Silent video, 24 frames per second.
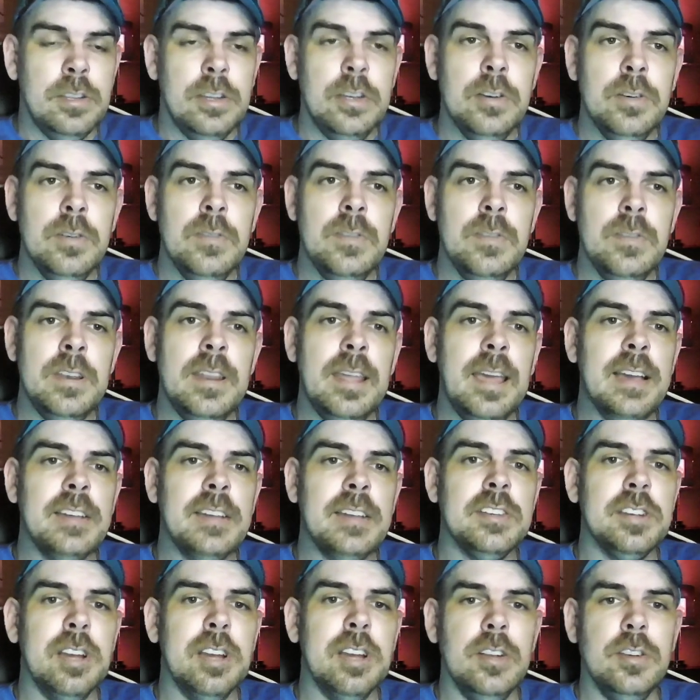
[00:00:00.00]
to the
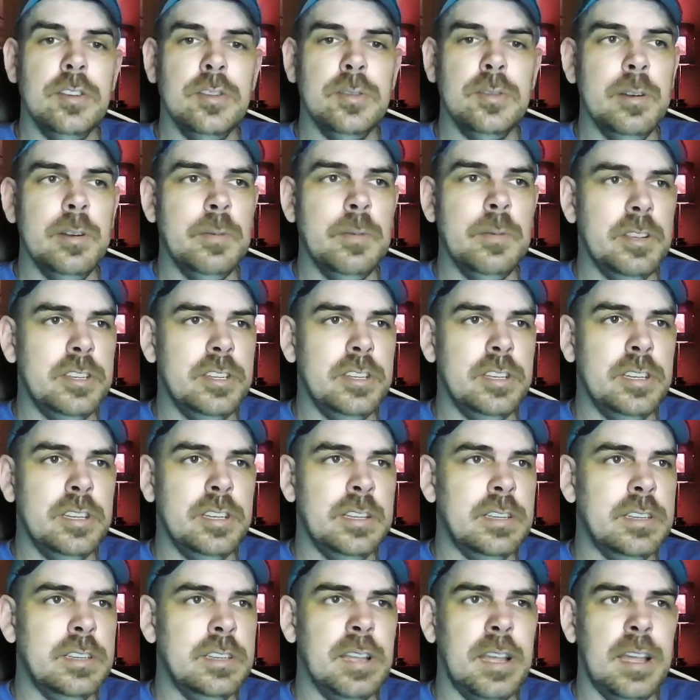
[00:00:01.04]
next country, which
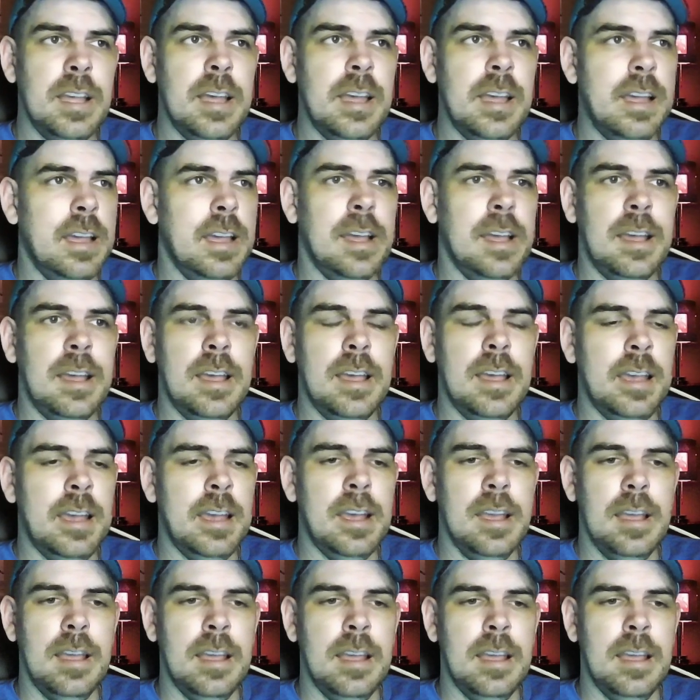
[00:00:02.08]
is uh, I,